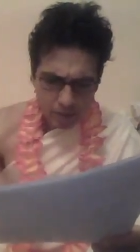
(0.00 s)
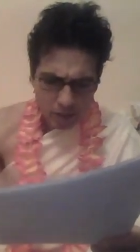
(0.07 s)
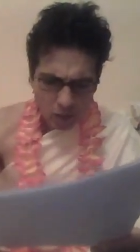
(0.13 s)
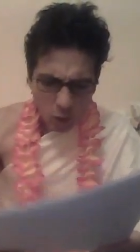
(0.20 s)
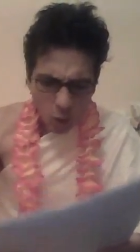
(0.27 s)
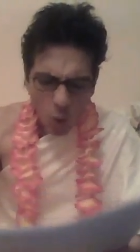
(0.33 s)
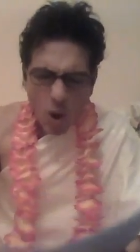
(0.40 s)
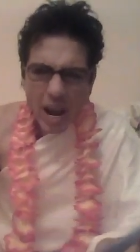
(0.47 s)

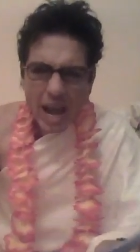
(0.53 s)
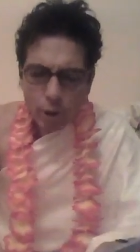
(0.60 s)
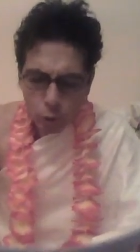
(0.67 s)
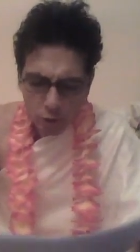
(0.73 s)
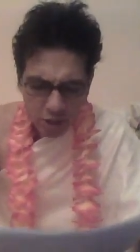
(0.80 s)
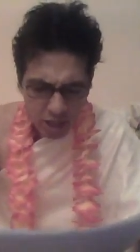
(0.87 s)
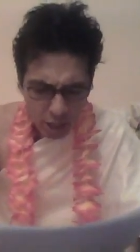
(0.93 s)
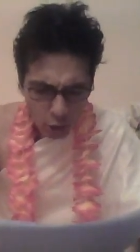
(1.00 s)
All I could
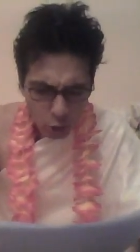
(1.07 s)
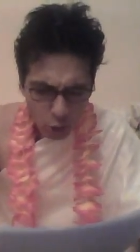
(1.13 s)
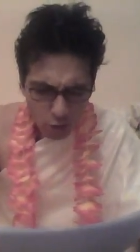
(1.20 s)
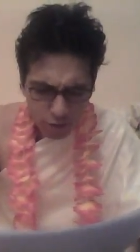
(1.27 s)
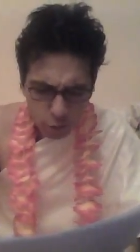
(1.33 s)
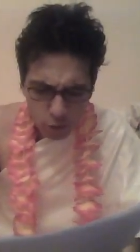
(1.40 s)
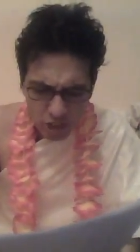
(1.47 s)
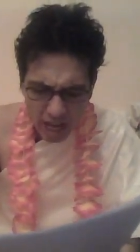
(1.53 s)
think of
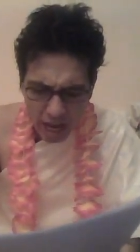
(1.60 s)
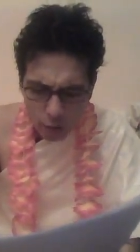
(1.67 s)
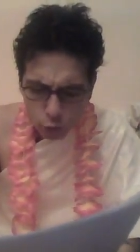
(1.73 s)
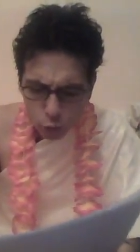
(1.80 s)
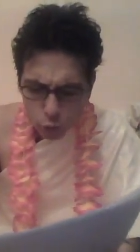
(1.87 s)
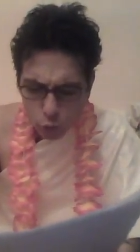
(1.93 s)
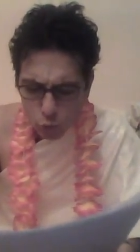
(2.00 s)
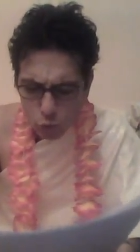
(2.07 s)
was how to
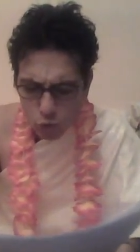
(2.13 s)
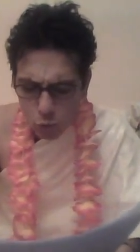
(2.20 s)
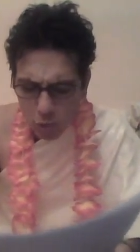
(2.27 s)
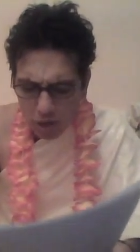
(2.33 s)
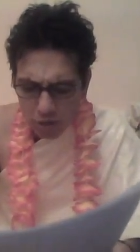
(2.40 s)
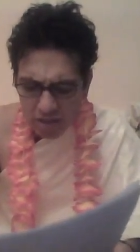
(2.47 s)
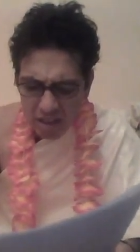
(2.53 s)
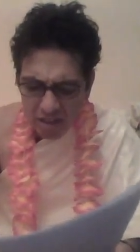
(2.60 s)
use one of the
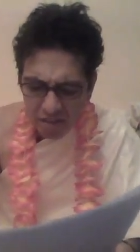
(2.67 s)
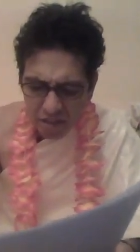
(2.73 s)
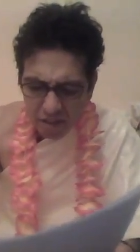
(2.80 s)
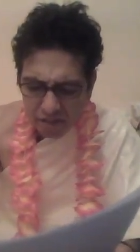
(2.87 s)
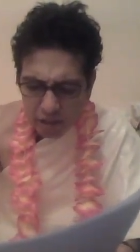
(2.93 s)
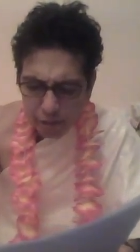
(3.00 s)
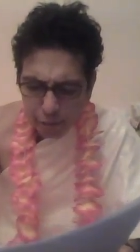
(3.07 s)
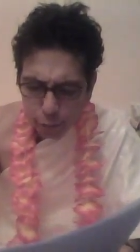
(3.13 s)

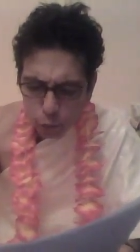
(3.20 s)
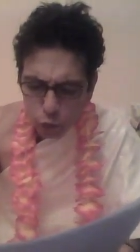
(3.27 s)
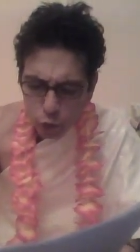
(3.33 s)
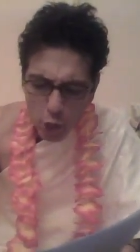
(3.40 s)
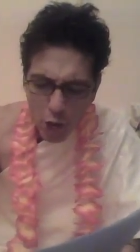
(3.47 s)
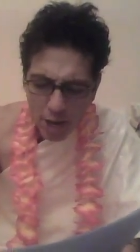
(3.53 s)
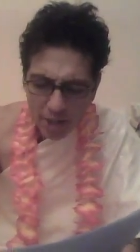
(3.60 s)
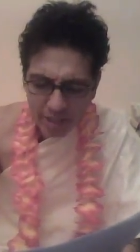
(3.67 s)
50-foot
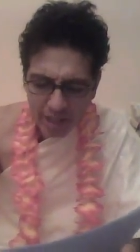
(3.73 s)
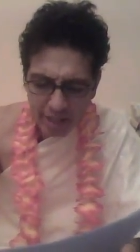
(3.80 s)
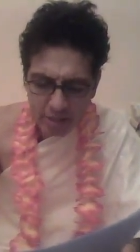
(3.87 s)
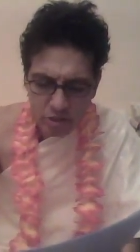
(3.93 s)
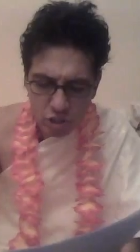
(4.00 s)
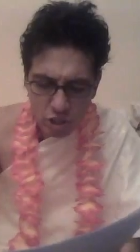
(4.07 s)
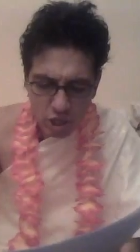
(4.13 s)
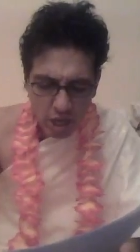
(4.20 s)
curtains
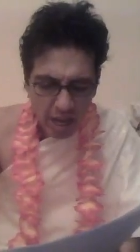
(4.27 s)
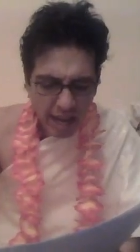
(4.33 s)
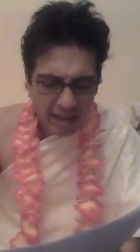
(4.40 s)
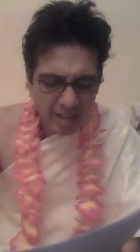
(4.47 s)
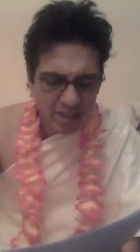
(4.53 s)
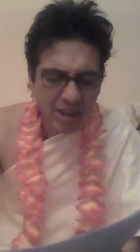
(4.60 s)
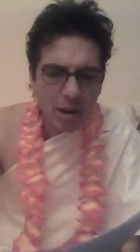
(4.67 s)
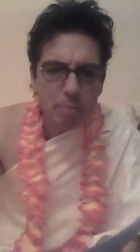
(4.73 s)
and
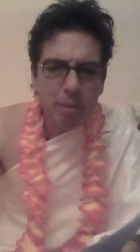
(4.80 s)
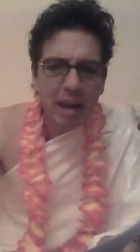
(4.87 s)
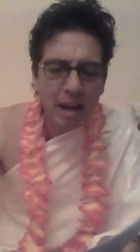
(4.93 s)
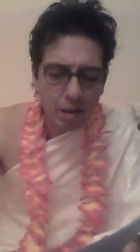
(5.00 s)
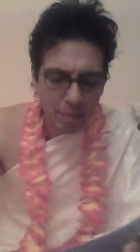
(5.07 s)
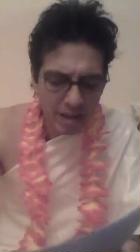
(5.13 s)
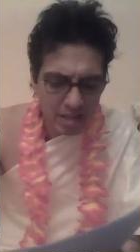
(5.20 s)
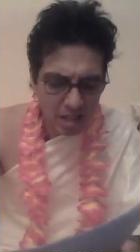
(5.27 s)
rappel
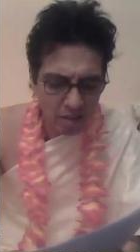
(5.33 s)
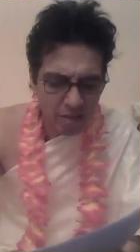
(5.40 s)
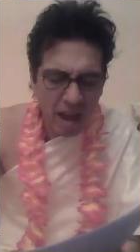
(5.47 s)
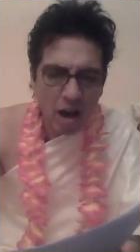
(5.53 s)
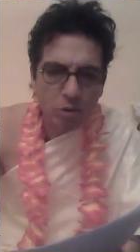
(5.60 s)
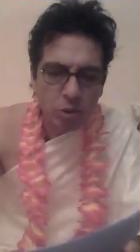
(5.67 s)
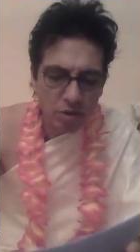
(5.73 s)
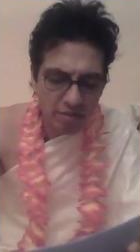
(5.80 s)
myself out
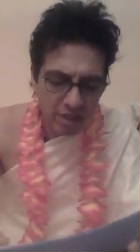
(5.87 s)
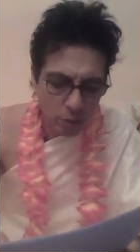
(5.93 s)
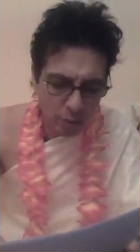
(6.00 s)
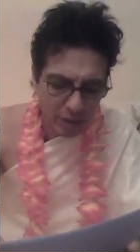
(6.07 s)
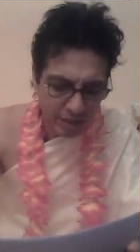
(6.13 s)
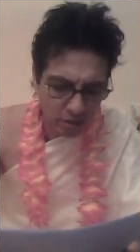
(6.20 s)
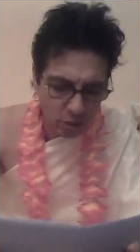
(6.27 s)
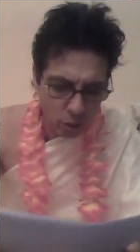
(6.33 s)
of the
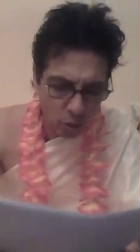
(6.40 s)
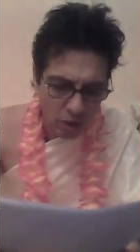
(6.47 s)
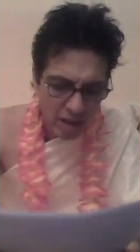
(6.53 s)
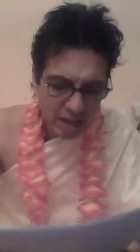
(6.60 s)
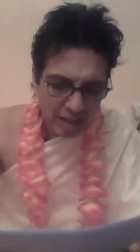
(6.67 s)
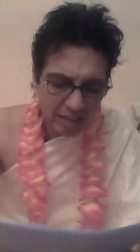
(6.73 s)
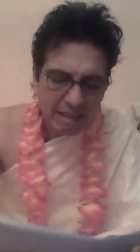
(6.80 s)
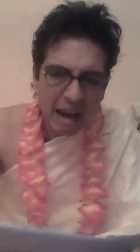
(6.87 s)
window,
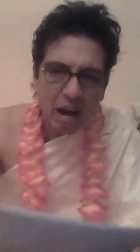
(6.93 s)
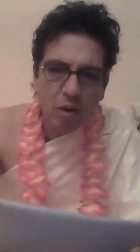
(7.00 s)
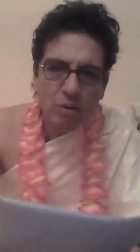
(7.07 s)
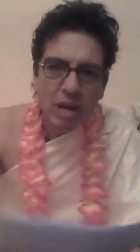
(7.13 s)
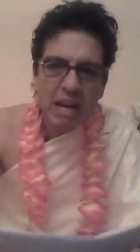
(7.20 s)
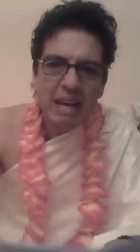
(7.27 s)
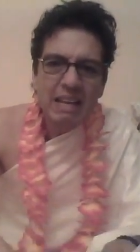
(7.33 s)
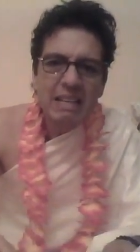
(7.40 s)
down,
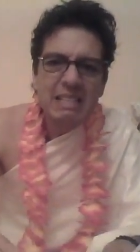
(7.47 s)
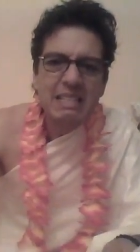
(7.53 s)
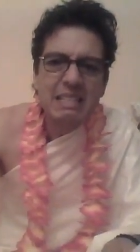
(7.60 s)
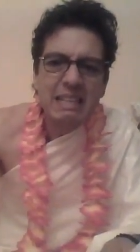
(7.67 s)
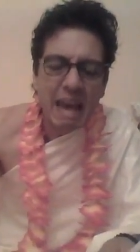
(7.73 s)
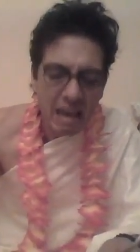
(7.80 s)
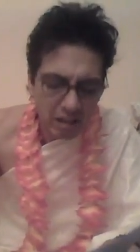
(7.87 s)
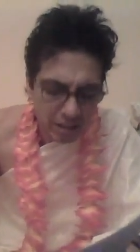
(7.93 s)

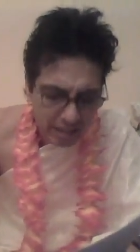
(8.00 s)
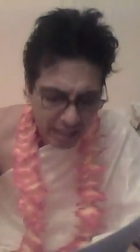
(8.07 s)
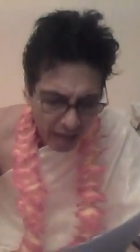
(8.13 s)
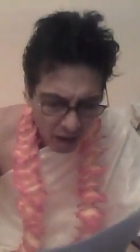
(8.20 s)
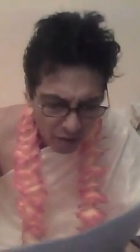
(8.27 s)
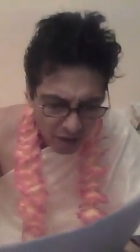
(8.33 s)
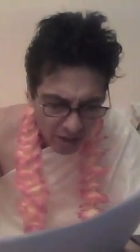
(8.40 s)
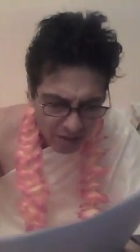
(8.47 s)
scale down
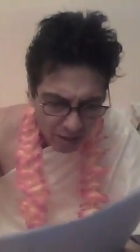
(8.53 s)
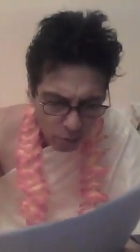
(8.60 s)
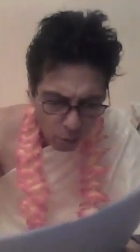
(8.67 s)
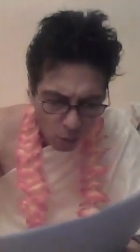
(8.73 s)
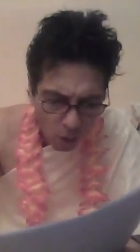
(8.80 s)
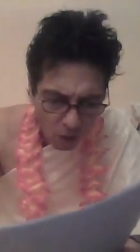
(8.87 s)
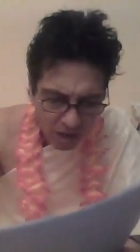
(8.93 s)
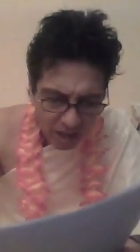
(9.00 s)
the
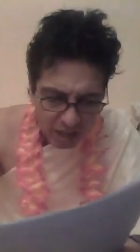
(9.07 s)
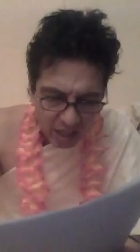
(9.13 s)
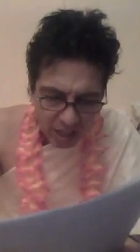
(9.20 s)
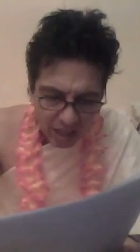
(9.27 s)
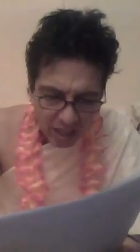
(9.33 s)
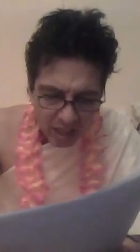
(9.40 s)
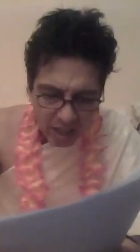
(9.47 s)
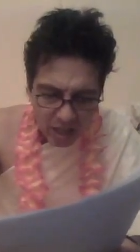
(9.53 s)
wall,
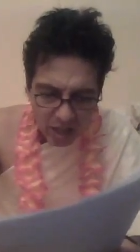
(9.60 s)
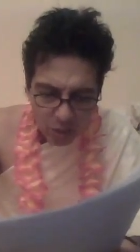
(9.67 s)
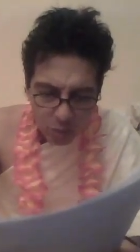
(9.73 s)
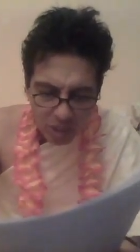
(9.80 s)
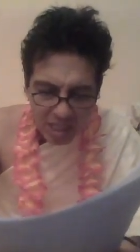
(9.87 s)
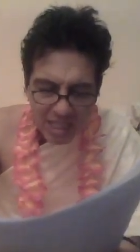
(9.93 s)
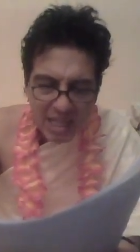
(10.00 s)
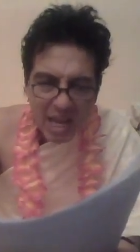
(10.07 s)

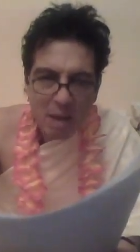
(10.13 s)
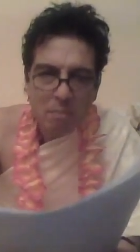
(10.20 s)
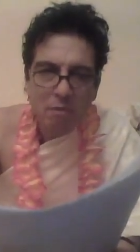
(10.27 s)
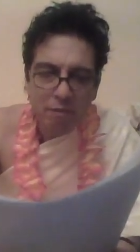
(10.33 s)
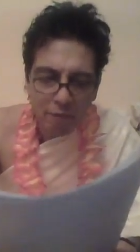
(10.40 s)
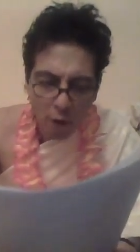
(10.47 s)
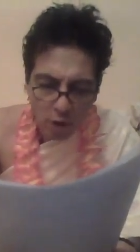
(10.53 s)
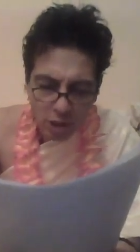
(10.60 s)
with some
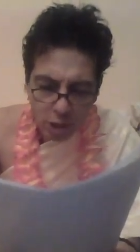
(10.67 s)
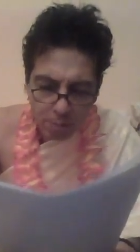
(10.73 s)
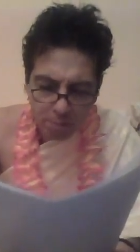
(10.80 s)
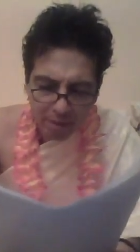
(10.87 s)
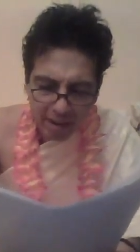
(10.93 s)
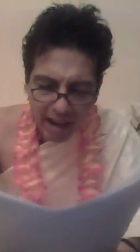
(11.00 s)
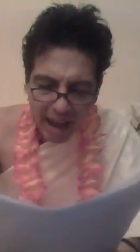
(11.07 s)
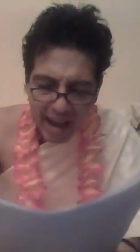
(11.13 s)
false
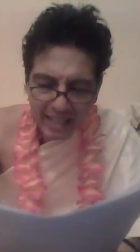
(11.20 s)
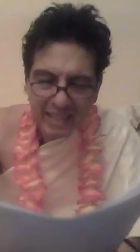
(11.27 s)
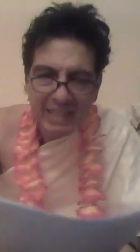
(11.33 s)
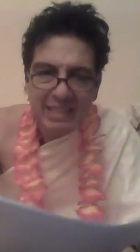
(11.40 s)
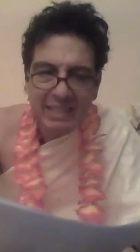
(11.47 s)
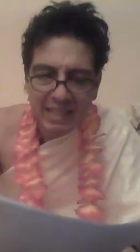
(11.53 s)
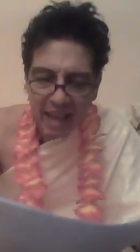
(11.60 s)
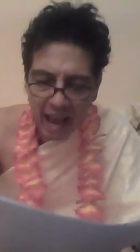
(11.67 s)
pride
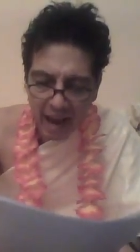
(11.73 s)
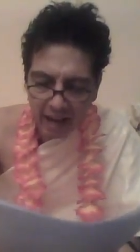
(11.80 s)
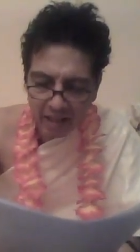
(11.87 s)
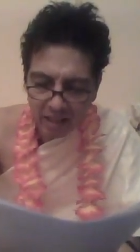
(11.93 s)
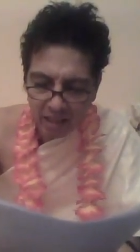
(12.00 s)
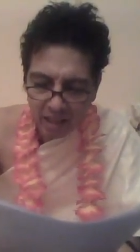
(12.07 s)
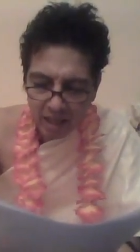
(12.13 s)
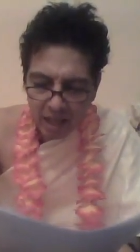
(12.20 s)

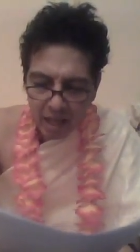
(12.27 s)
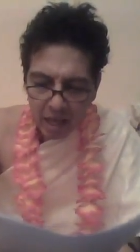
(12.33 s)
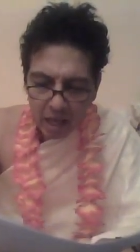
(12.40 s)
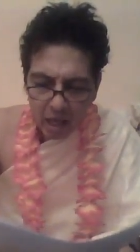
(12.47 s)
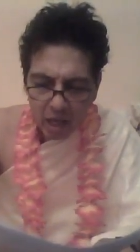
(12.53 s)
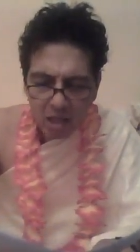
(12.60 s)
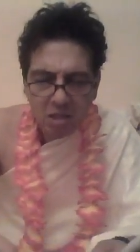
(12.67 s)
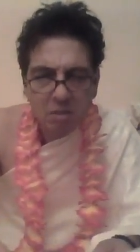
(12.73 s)
intact,
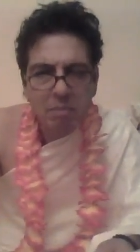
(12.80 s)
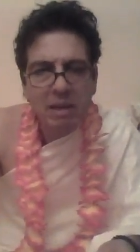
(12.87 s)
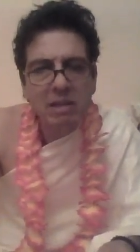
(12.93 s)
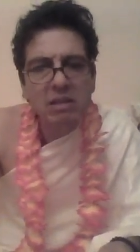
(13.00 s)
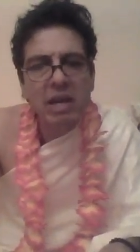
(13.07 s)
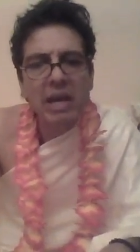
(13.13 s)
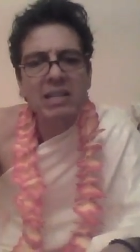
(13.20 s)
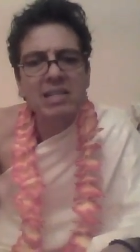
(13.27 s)
and
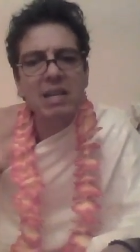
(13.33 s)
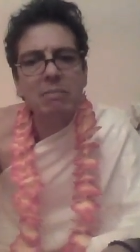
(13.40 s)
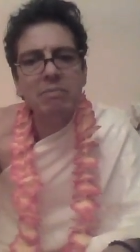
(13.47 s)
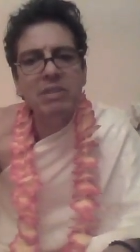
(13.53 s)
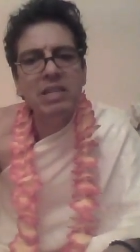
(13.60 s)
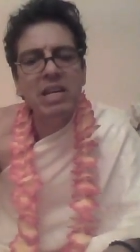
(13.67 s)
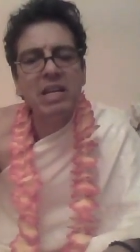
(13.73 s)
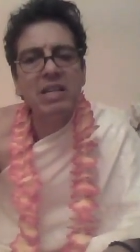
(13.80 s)
maintain
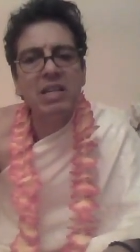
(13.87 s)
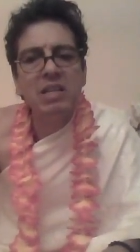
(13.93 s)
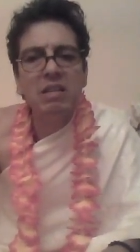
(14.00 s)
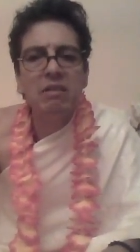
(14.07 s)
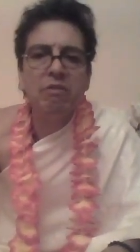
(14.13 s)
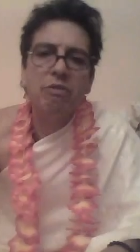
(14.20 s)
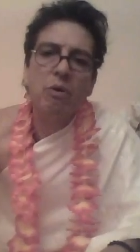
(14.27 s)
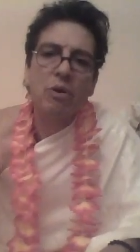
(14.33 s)
some
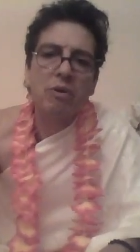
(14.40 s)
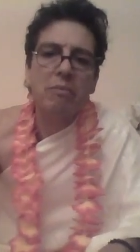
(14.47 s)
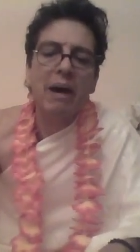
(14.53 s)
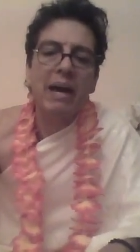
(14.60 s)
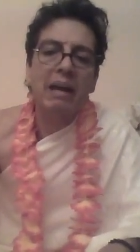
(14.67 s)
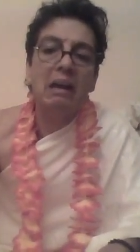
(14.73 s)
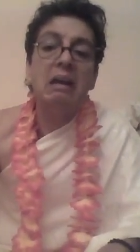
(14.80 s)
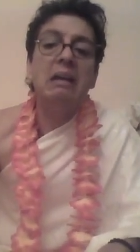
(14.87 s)
dignity for
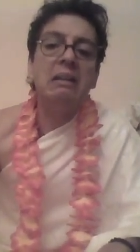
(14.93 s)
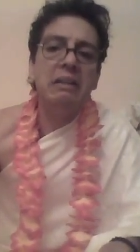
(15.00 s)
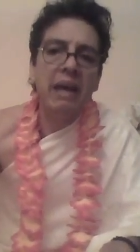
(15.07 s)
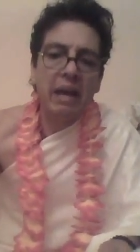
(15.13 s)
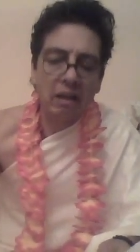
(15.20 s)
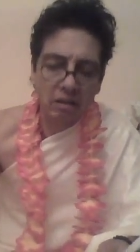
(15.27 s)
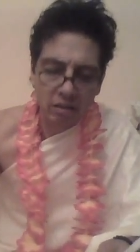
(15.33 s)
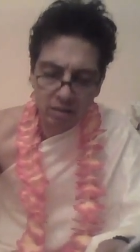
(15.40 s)
my
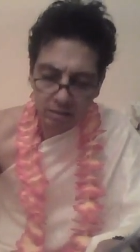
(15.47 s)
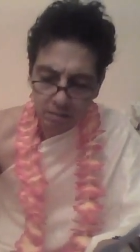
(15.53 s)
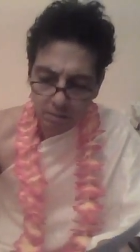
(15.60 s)
date.